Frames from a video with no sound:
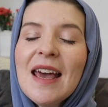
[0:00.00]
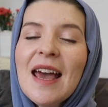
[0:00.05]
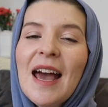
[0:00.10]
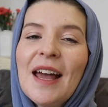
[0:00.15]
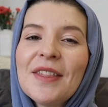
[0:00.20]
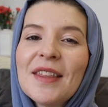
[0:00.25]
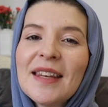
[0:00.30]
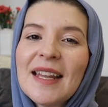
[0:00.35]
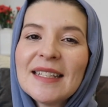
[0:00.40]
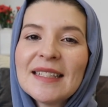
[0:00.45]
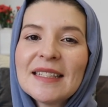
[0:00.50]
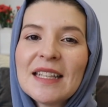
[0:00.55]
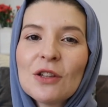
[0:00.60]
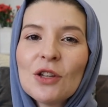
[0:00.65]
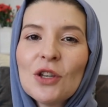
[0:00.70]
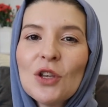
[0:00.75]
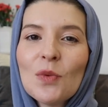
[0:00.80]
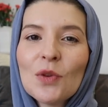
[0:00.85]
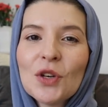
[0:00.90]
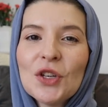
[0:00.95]
And the last thing
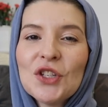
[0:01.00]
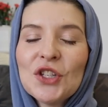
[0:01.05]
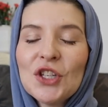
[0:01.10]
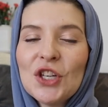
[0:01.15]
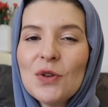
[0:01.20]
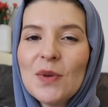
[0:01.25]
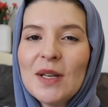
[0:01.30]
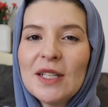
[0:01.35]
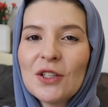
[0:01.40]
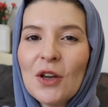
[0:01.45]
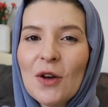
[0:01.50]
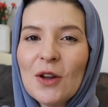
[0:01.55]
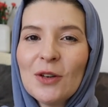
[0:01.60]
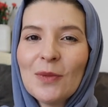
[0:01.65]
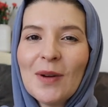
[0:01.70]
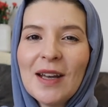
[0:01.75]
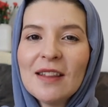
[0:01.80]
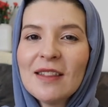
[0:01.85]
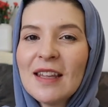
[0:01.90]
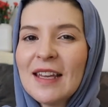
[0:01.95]
that you want to do is going
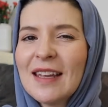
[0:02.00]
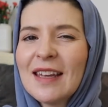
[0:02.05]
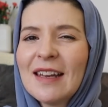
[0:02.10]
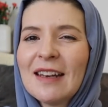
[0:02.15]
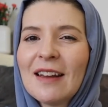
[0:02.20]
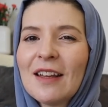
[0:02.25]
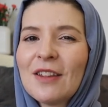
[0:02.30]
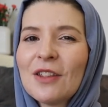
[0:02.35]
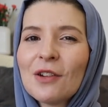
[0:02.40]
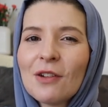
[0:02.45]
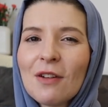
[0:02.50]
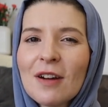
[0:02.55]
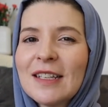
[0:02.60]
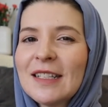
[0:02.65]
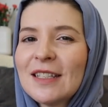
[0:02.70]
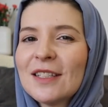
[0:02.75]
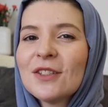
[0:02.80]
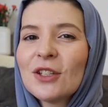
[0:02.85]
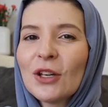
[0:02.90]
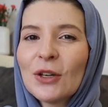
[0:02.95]
away thinking like the Quran
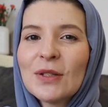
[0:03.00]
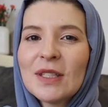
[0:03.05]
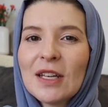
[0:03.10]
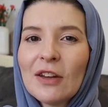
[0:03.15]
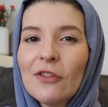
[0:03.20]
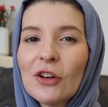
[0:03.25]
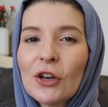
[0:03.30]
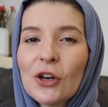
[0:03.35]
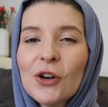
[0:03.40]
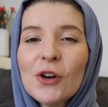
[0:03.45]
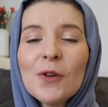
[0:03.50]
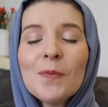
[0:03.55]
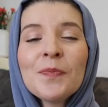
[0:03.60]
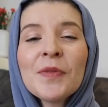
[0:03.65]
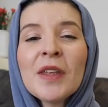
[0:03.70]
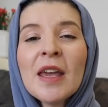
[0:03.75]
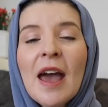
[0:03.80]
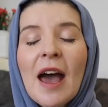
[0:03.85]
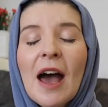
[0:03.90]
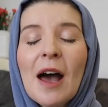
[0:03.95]
is so difficult.
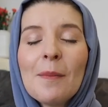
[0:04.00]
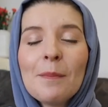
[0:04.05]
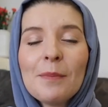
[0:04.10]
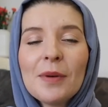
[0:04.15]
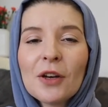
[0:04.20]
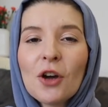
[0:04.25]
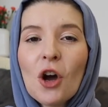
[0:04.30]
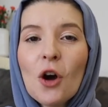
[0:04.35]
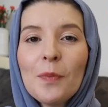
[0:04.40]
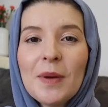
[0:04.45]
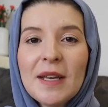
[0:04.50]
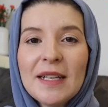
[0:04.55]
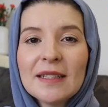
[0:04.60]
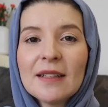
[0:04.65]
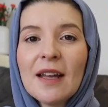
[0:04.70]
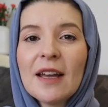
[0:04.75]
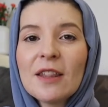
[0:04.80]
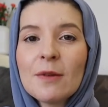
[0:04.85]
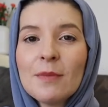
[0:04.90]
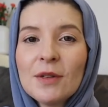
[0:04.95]
But copies
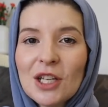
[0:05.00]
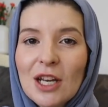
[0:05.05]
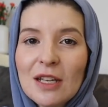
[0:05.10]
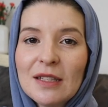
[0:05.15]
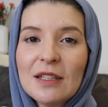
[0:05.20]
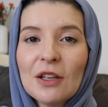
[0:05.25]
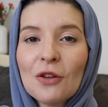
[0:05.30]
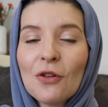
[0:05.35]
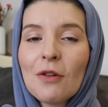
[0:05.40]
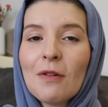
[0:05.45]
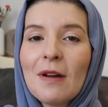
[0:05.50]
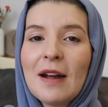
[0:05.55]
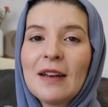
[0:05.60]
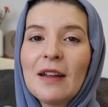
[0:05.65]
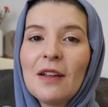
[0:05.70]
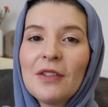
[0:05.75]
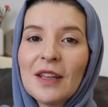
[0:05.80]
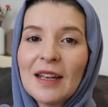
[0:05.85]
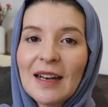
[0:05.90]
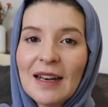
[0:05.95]
like the Majestic Quran
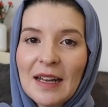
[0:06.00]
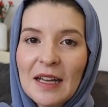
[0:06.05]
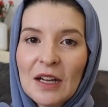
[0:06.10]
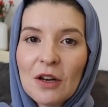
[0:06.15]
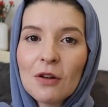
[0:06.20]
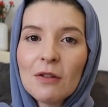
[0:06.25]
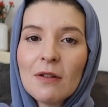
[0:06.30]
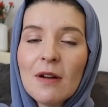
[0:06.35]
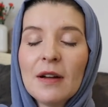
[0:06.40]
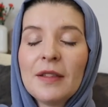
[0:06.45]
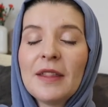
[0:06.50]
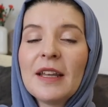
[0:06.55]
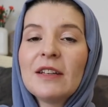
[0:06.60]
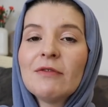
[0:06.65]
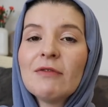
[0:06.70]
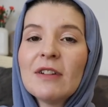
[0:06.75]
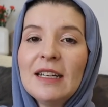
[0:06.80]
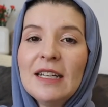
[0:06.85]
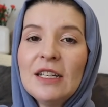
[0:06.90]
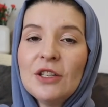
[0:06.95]
and the Clear Quran, they
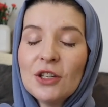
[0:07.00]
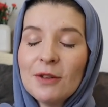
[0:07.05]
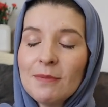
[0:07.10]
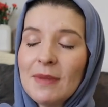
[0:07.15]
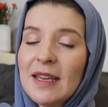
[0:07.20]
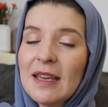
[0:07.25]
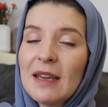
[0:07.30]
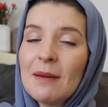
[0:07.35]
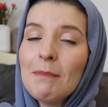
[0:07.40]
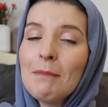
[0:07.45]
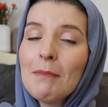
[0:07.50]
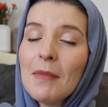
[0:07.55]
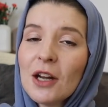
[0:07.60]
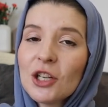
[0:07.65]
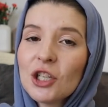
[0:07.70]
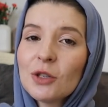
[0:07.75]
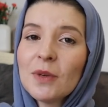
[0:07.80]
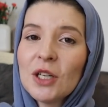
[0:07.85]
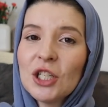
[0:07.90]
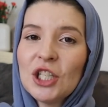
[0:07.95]
really do make it
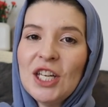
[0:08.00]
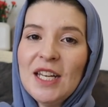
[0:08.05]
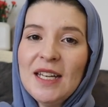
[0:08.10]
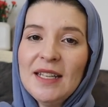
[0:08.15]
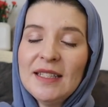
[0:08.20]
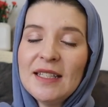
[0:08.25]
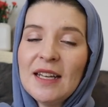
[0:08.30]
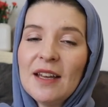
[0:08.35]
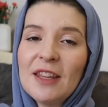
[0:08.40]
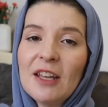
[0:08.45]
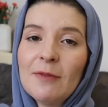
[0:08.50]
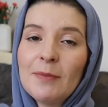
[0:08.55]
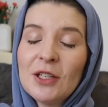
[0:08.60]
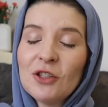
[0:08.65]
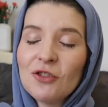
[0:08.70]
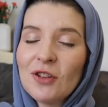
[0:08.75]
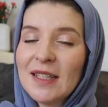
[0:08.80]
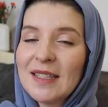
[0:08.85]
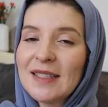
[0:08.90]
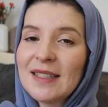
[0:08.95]
much, much easier, and they've been
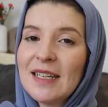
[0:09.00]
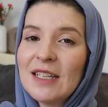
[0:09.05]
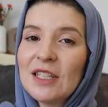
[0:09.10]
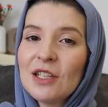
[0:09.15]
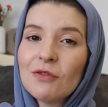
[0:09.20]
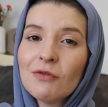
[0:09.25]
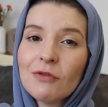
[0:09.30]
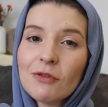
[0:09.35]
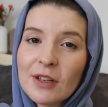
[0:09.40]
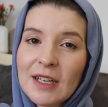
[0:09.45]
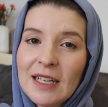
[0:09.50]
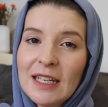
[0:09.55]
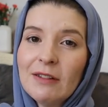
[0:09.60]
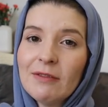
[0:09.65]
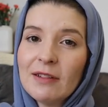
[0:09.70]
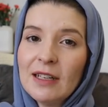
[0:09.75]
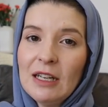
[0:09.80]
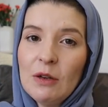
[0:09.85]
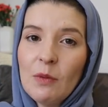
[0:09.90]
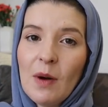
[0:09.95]
translated really,
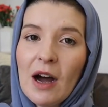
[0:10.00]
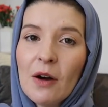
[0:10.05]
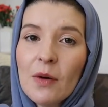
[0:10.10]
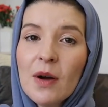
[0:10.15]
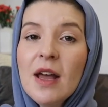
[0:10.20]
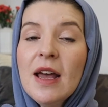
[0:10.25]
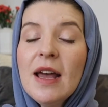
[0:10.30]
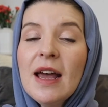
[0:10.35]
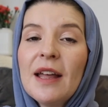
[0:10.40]
really well.